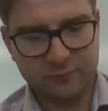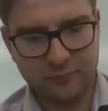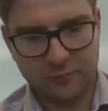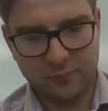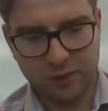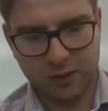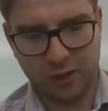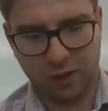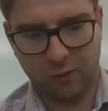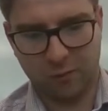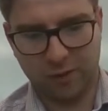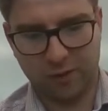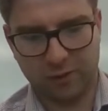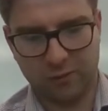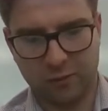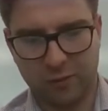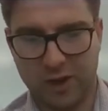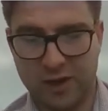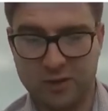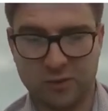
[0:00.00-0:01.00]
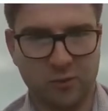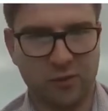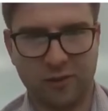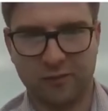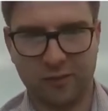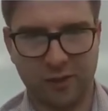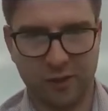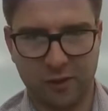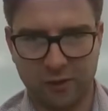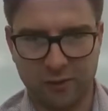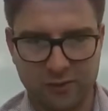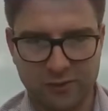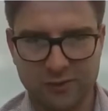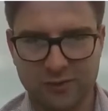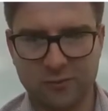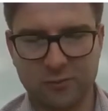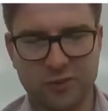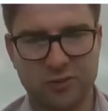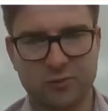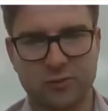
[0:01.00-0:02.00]
going through each one of
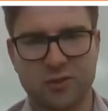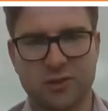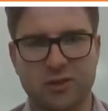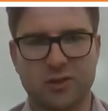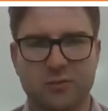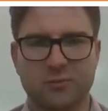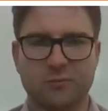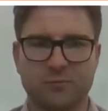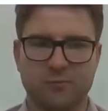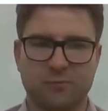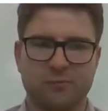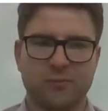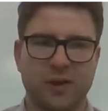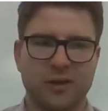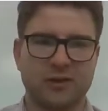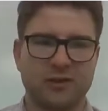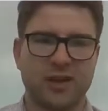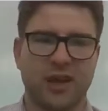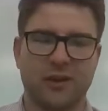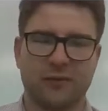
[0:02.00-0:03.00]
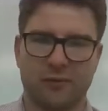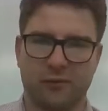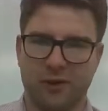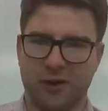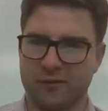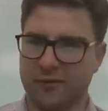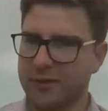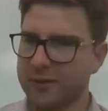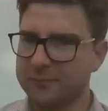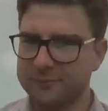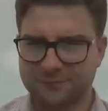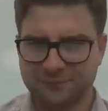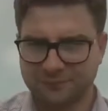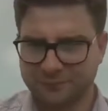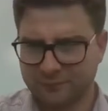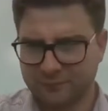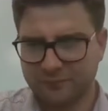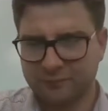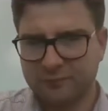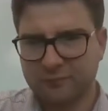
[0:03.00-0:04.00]
those, which would just take forever,
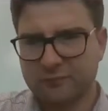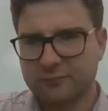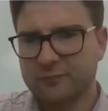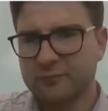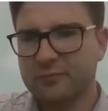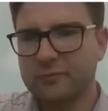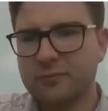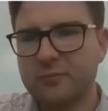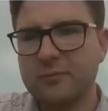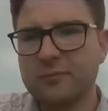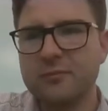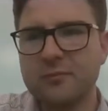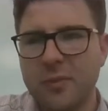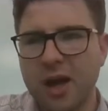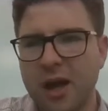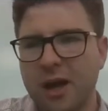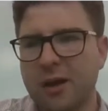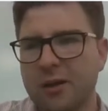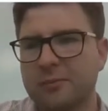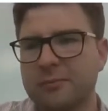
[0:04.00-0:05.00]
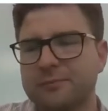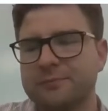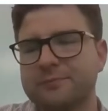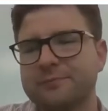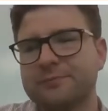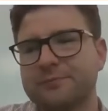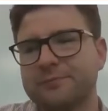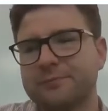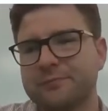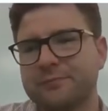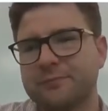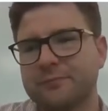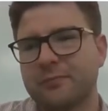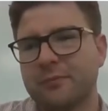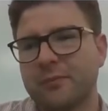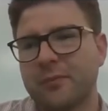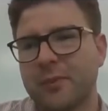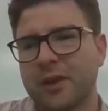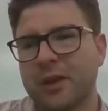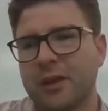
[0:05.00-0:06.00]

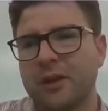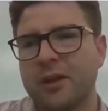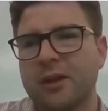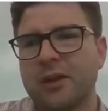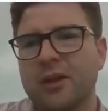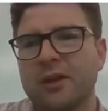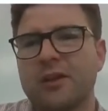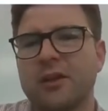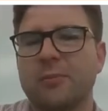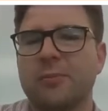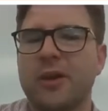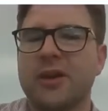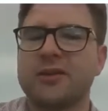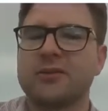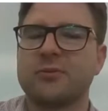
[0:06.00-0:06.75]
the best